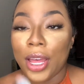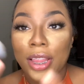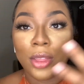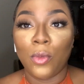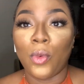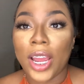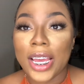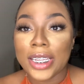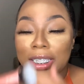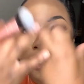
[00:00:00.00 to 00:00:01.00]
the
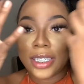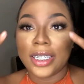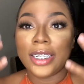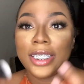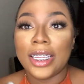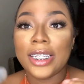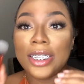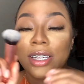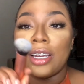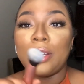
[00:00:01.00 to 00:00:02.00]
rest this is
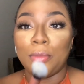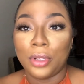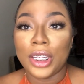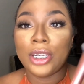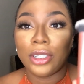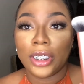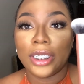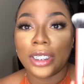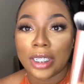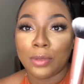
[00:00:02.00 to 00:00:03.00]
going to complete your
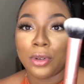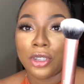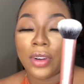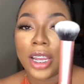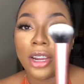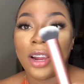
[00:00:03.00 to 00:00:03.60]
look, this brush right here.